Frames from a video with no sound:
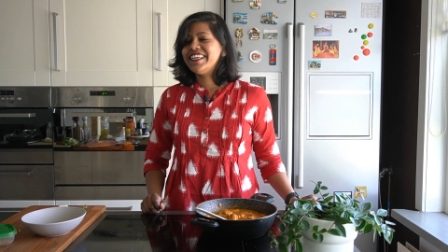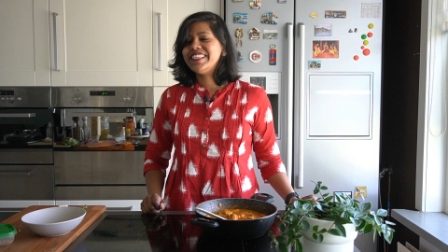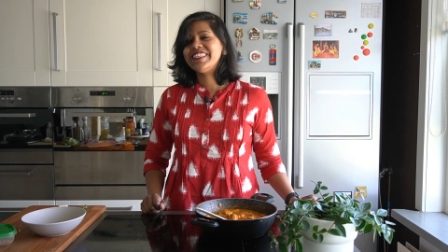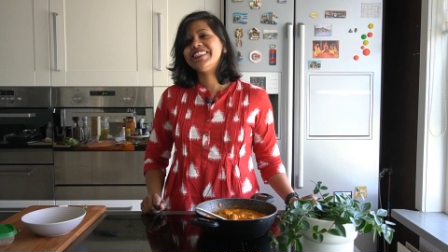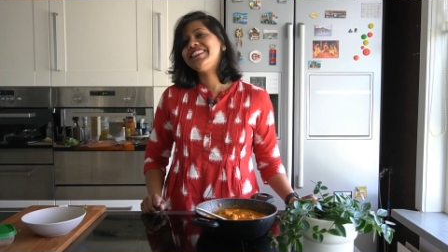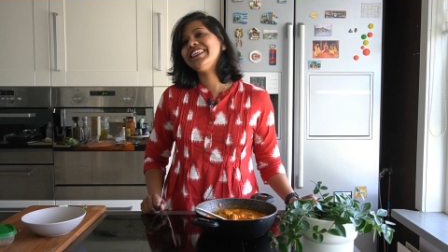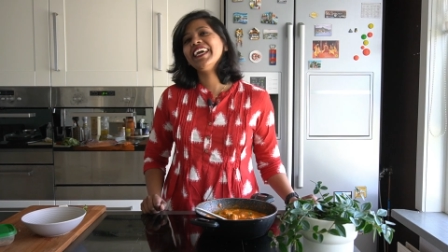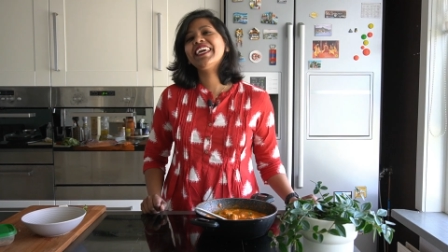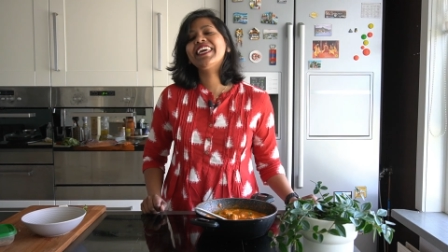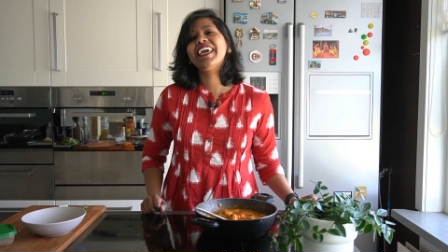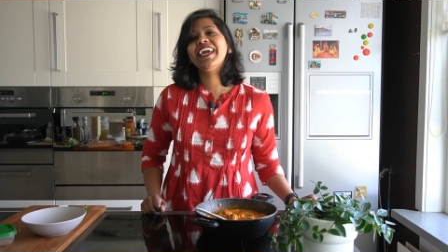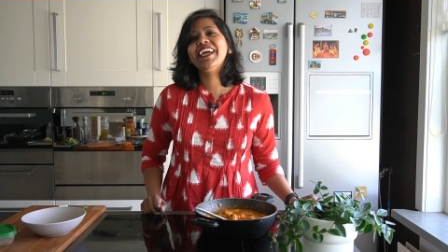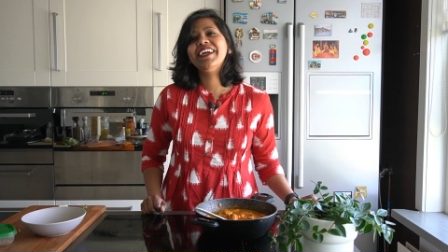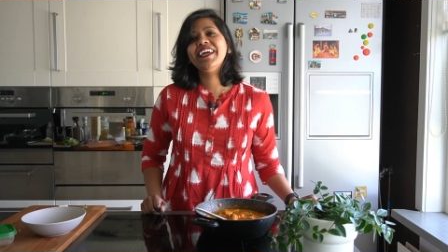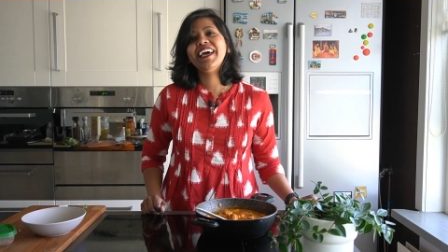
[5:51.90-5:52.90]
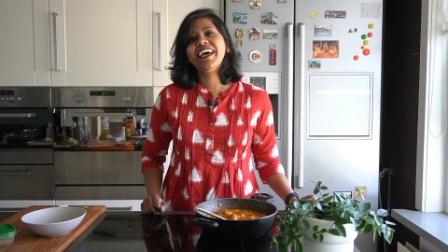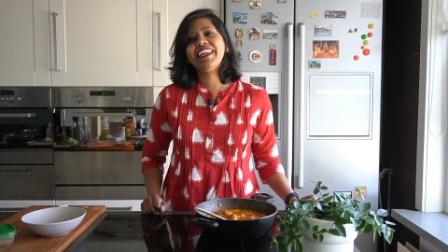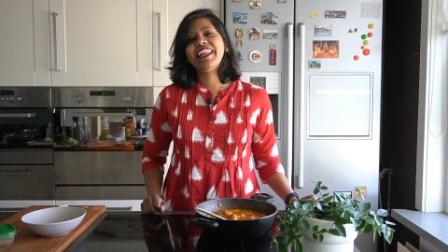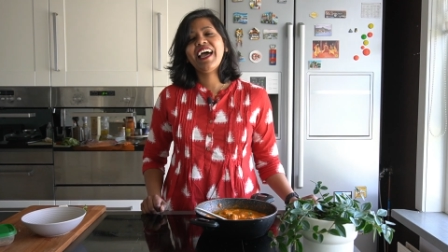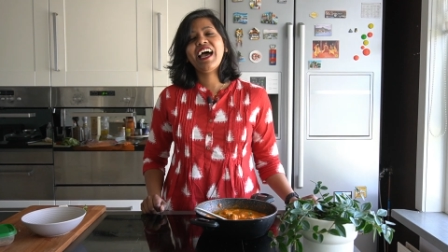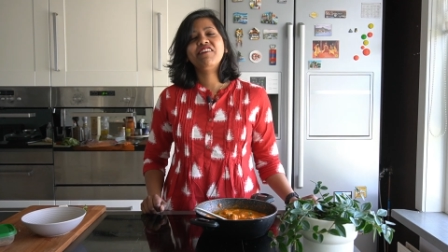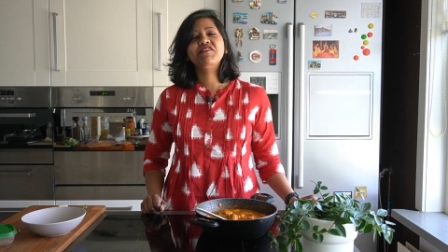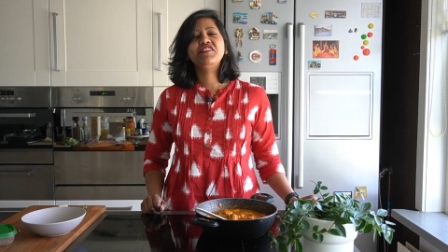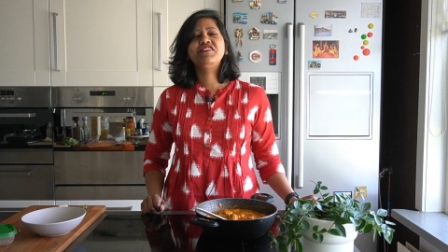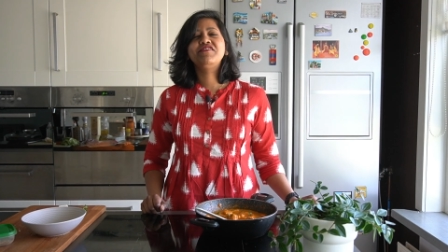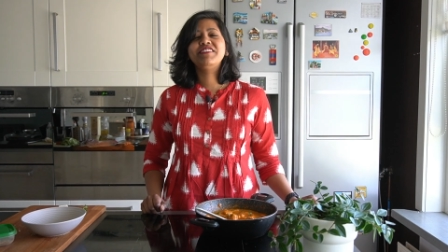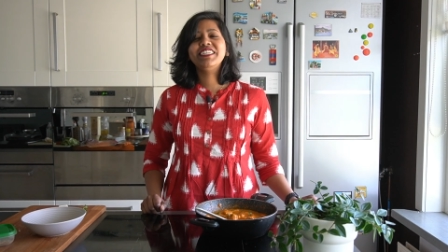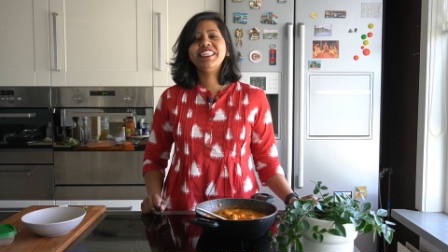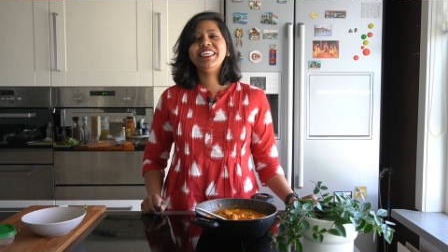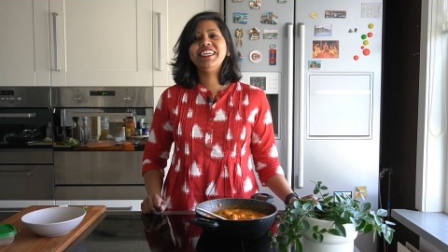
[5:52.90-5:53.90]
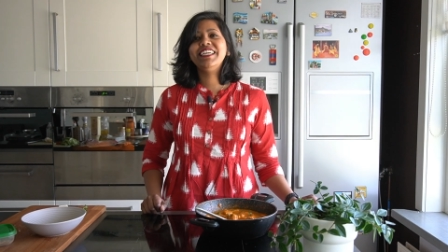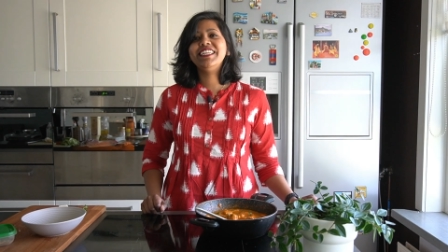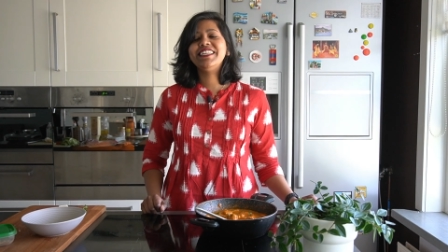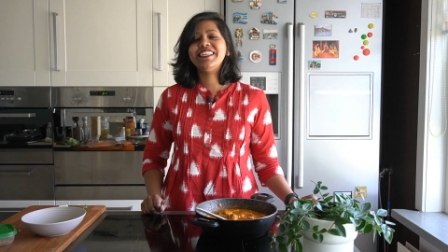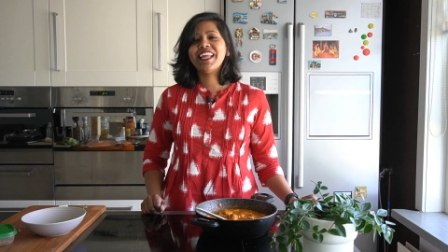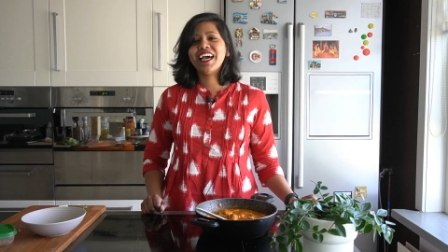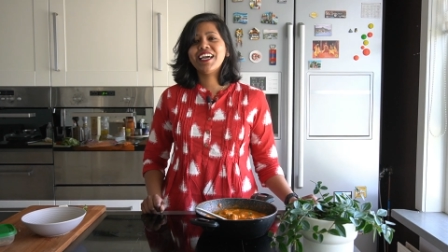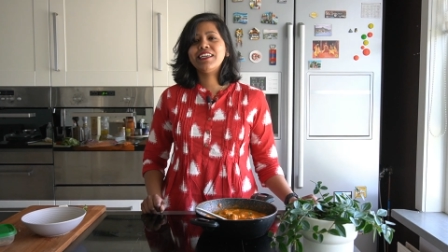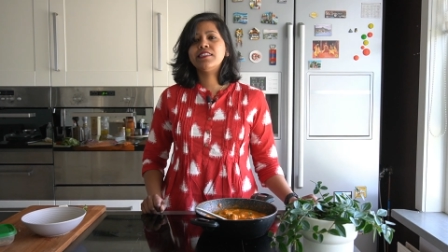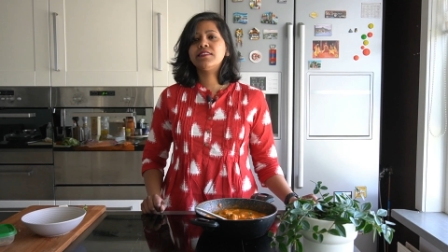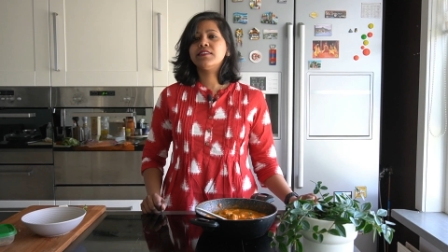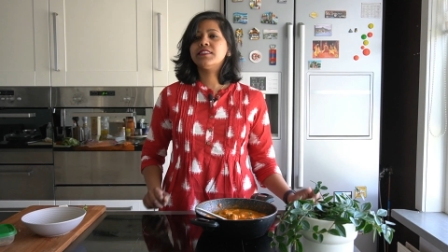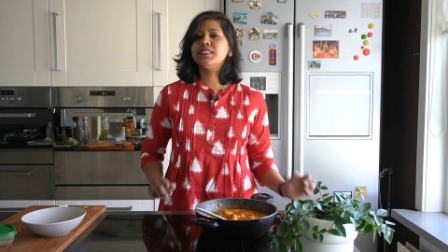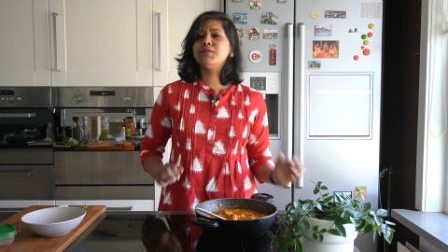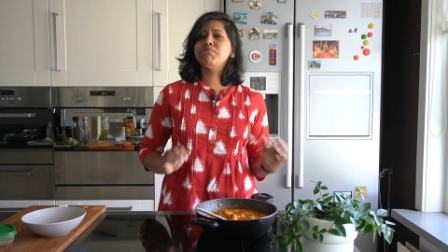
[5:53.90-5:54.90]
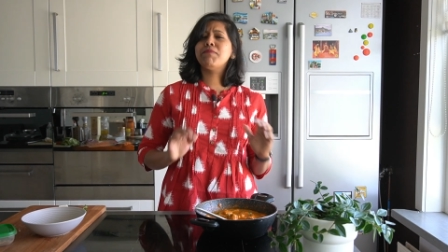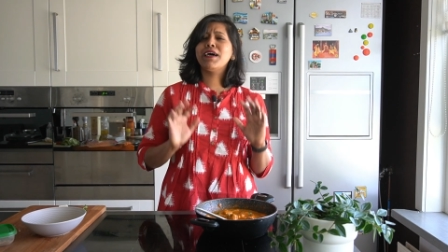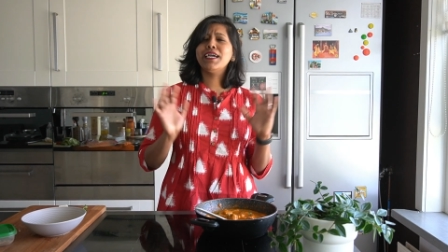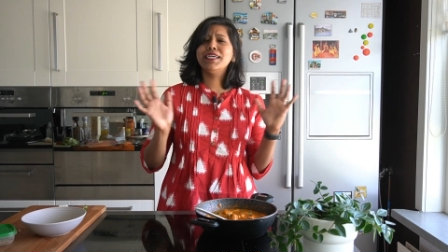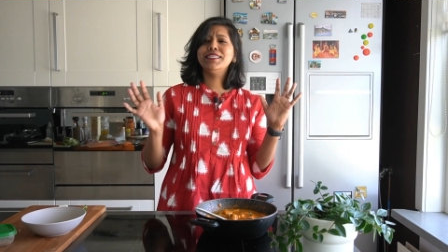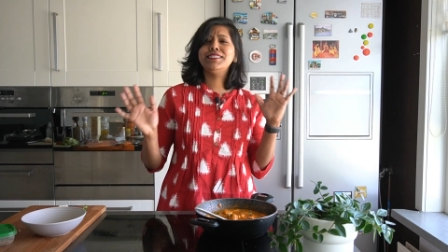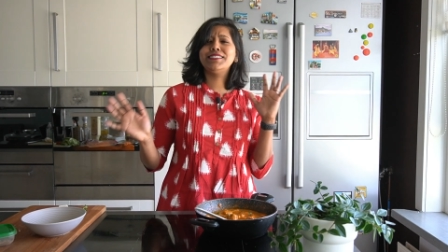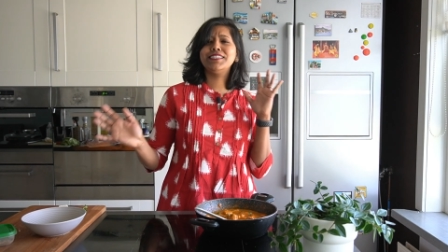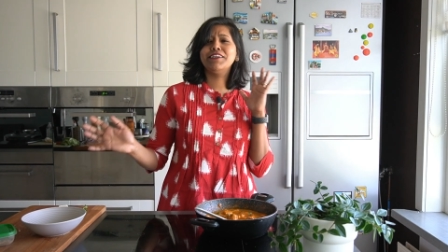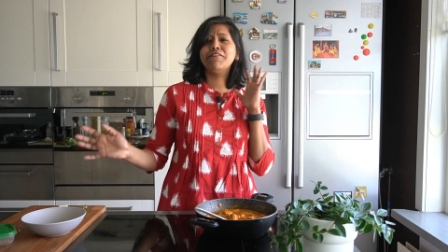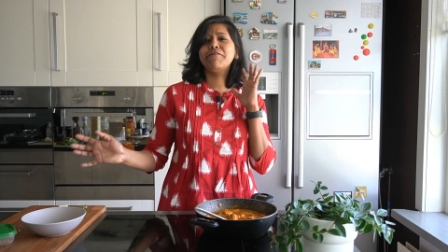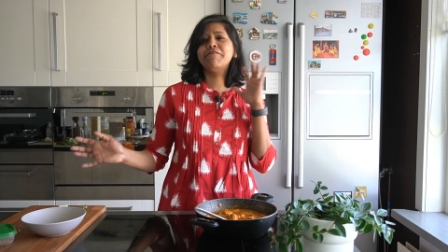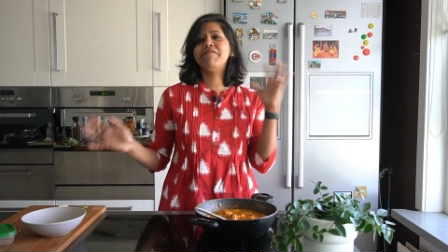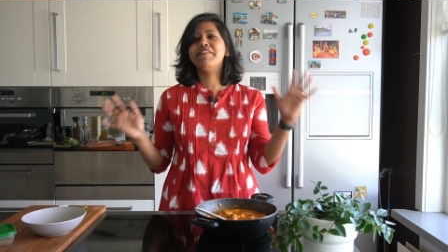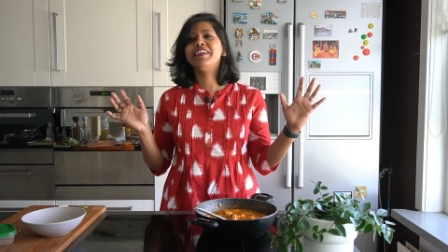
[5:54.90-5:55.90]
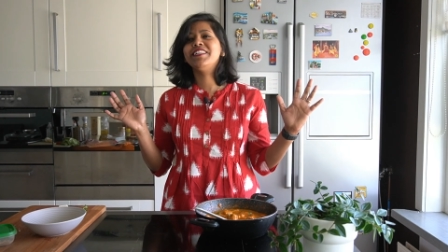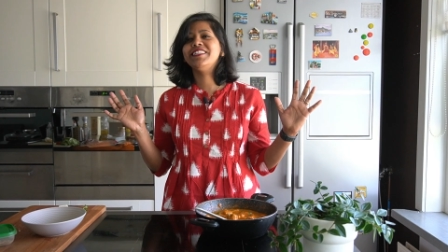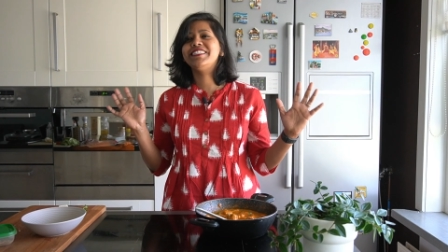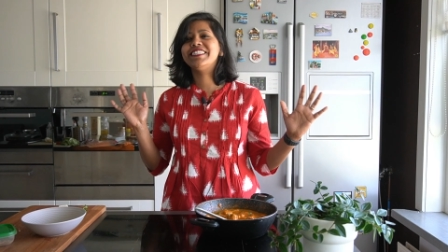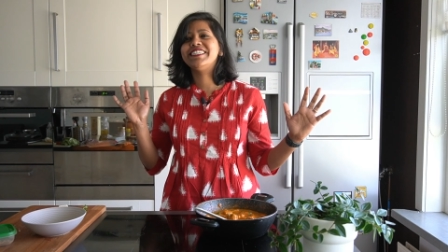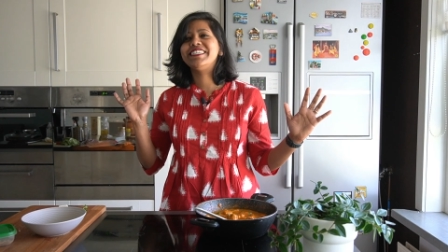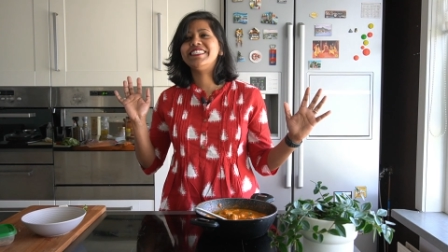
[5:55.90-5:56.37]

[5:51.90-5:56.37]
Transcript: So take care and have a really nice spiced filled